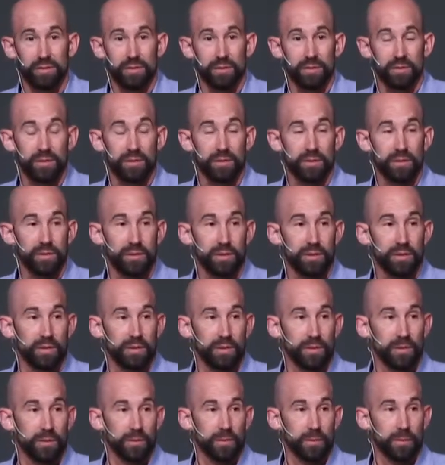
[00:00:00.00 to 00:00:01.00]

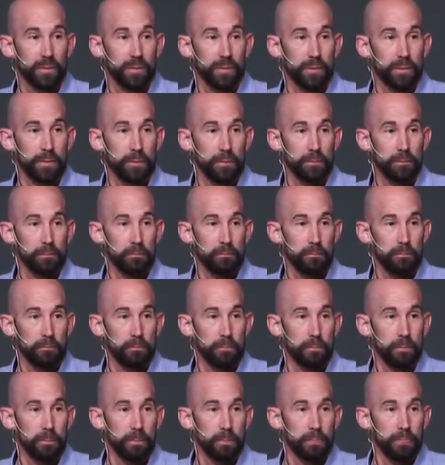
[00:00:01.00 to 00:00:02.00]

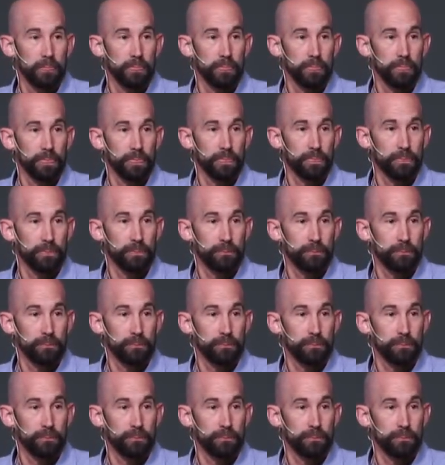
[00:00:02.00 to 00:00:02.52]
(no one is talking)